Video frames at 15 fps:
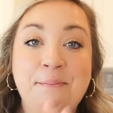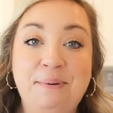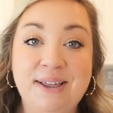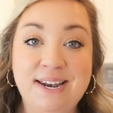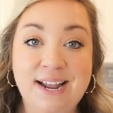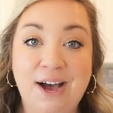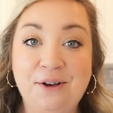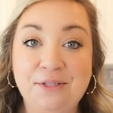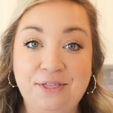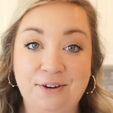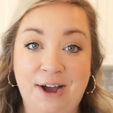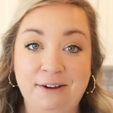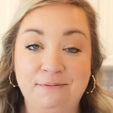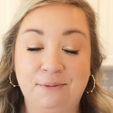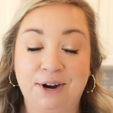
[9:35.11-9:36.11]
but not on
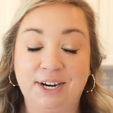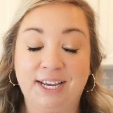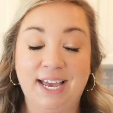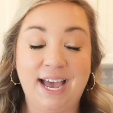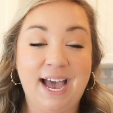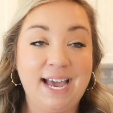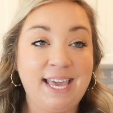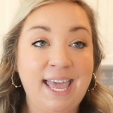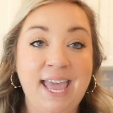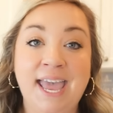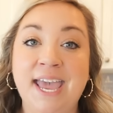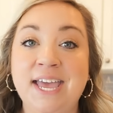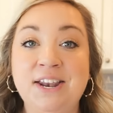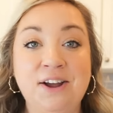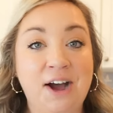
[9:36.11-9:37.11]
Thrive Market. I
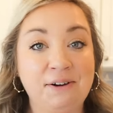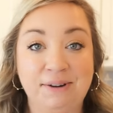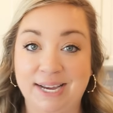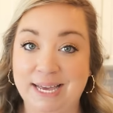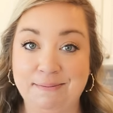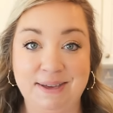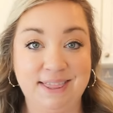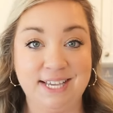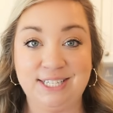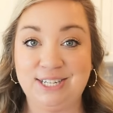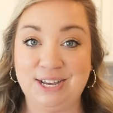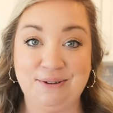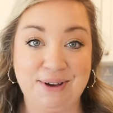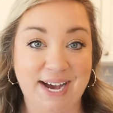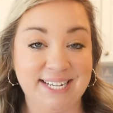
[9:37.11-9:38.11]
cannot recommend this
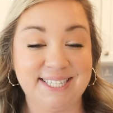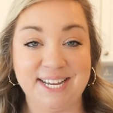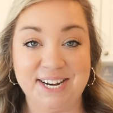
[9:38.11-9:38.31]
to you guys